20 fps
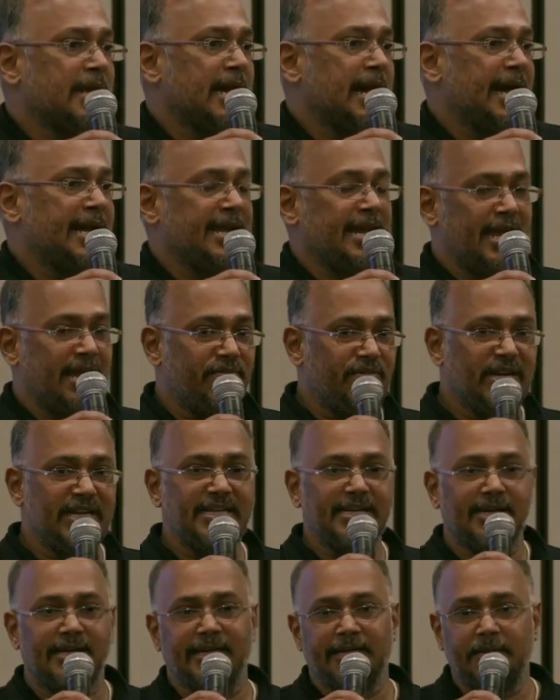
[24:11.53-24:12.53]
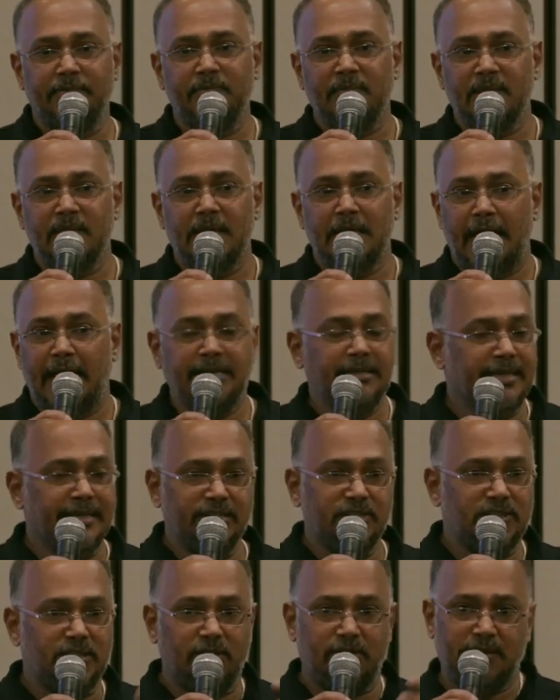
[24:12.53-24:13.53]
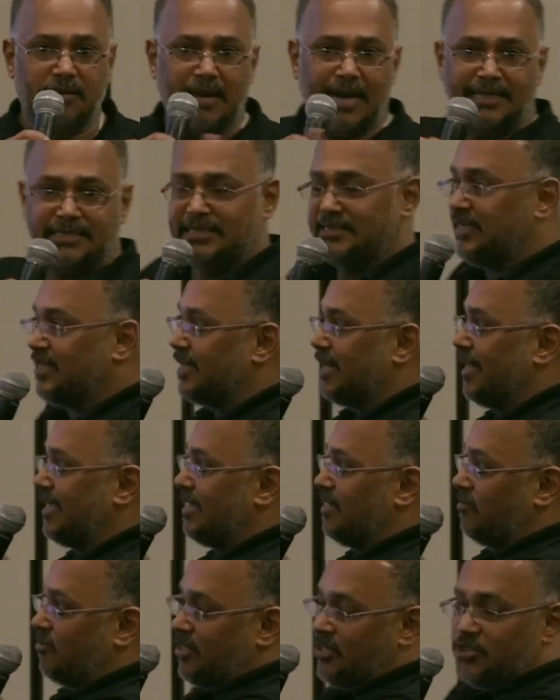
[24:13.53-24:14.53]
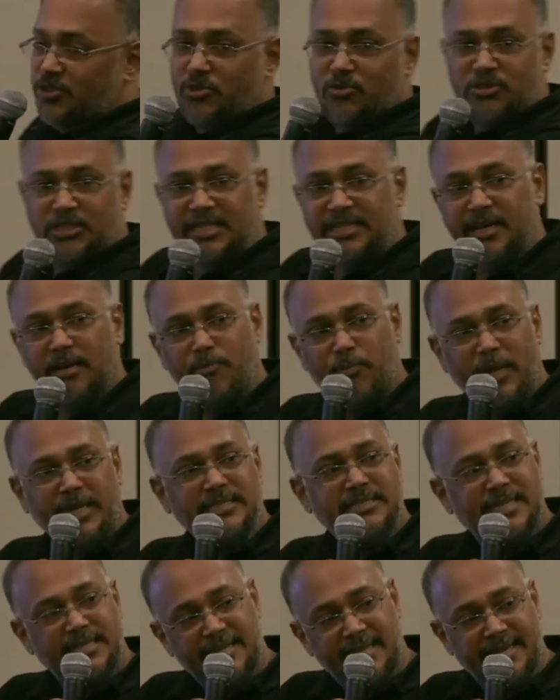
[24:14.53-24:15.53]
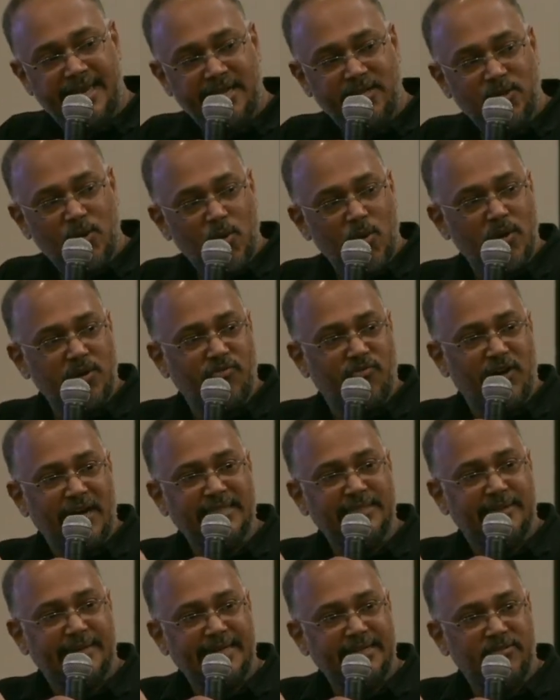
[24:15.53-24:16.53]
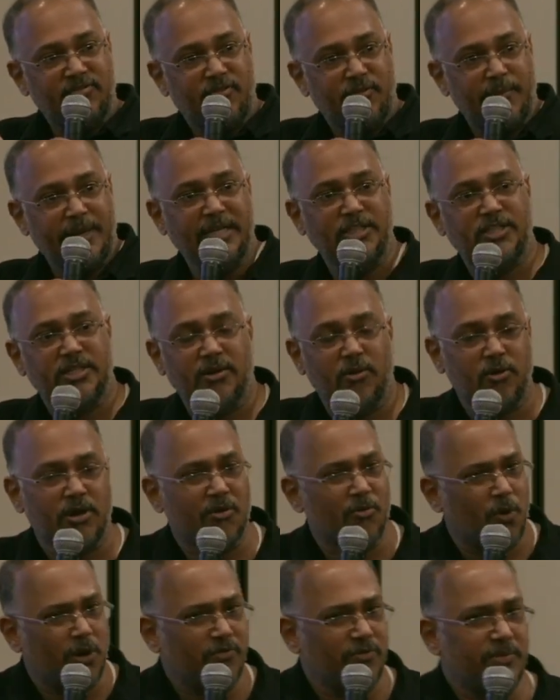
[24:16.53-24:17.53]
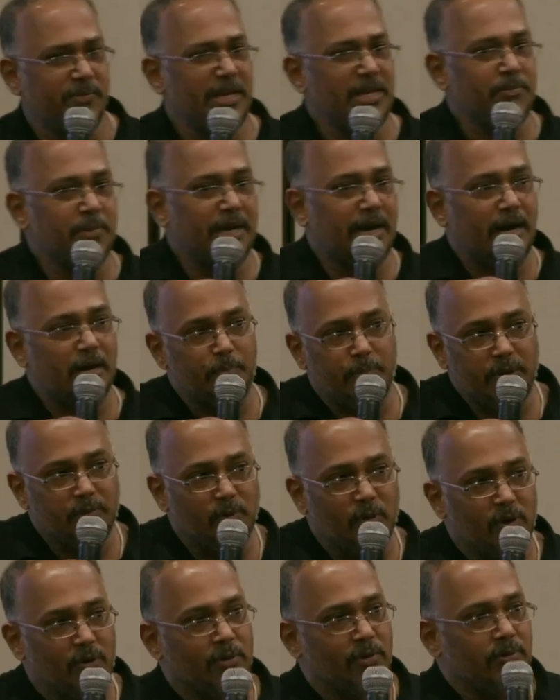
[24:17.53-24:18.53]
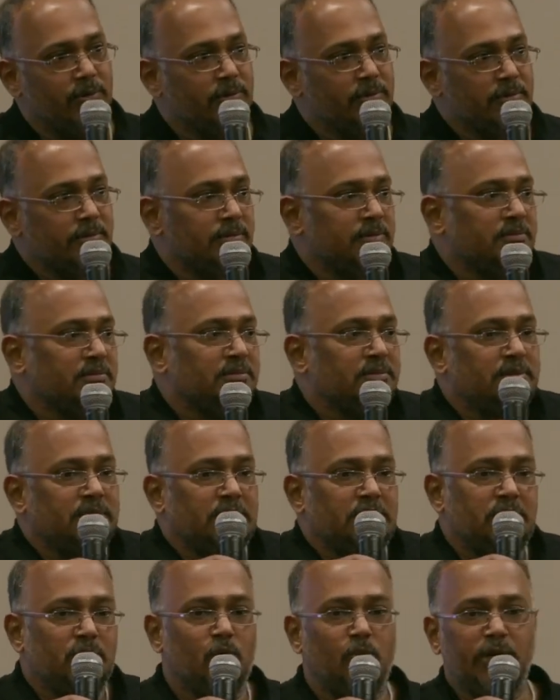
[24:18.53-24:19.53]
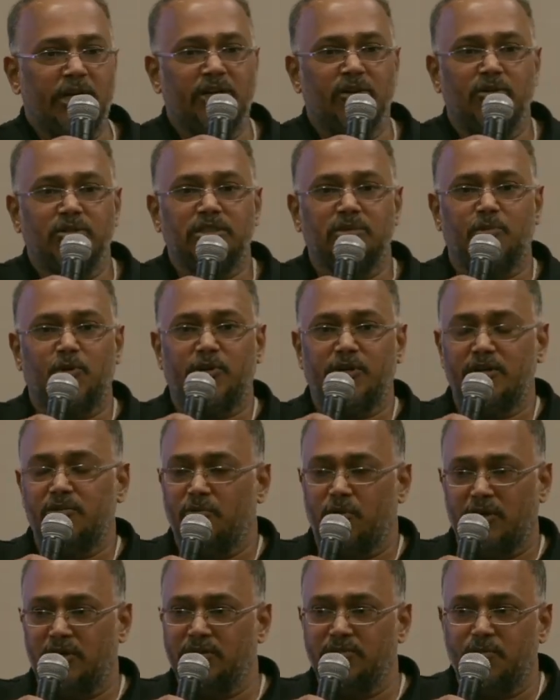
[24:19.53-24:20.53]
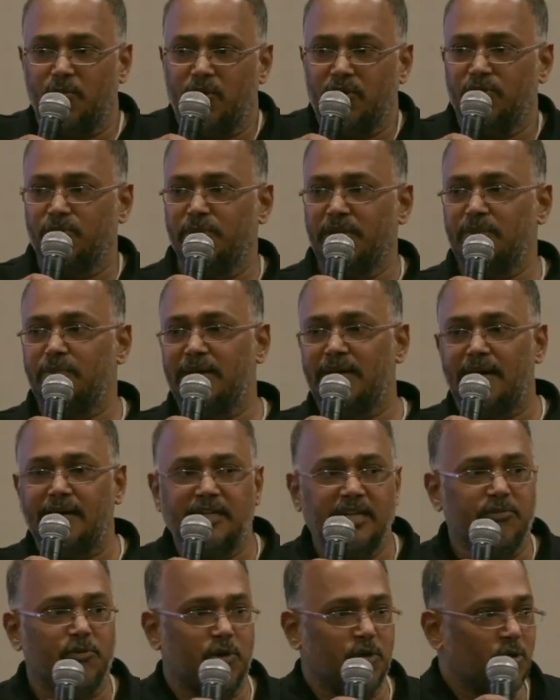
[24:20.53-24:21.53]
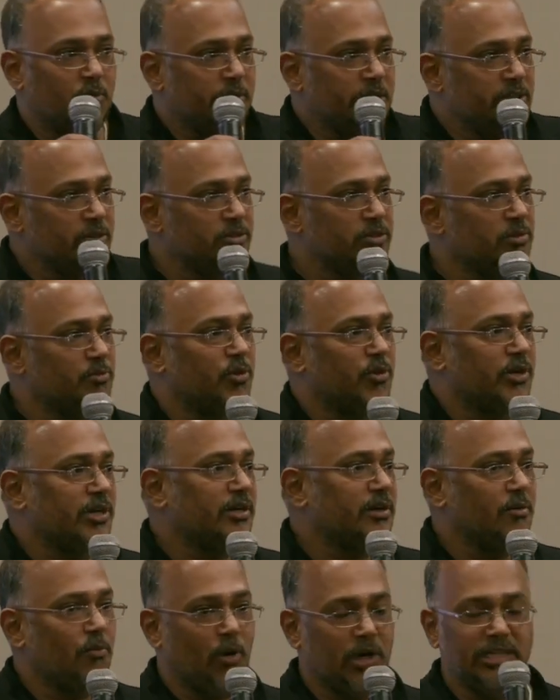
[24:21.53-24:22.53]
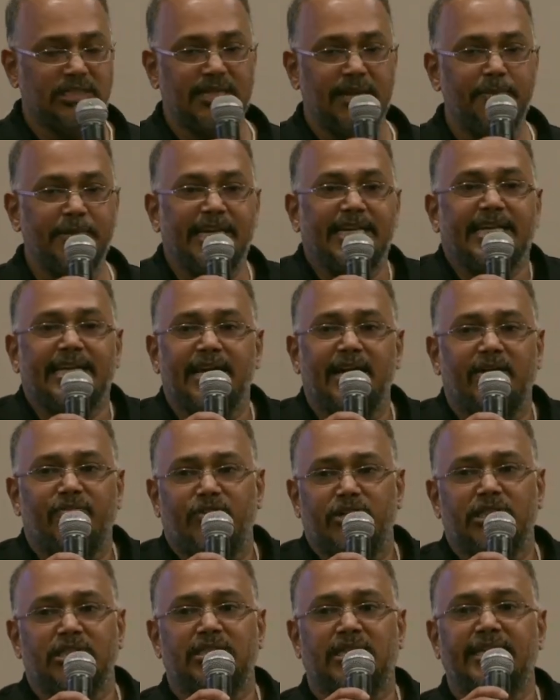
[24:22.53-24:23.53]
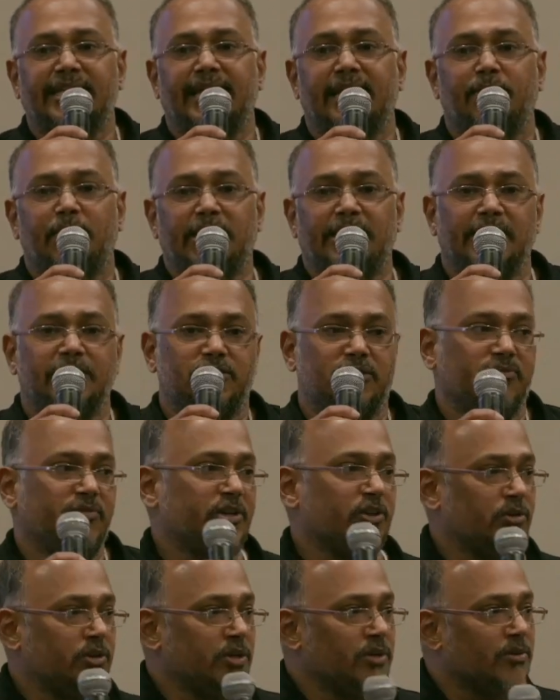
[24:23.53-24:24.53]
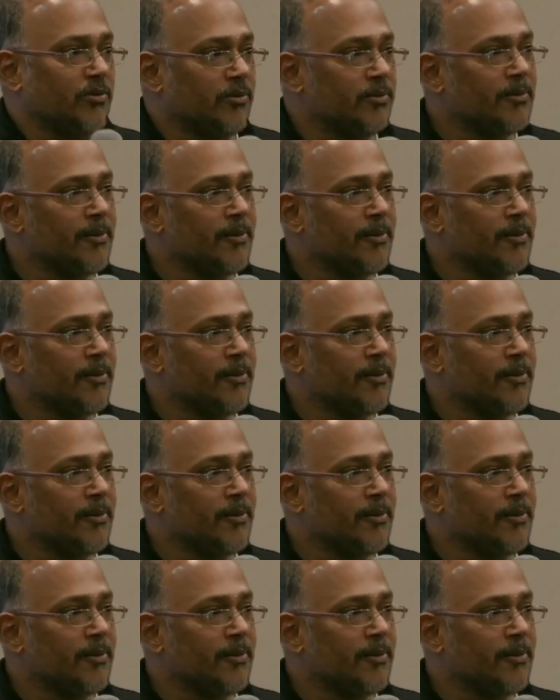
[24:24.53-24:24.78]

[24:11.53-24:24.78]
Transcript: And every time, and there is not, as I said, like, you know, there is no single place that they can go and find the right information. Okay, what we mean by RPO, nobody knows about it. What do you mean by RTO? Nobody knows about it. What is the MTTR for this critical application? We don't know.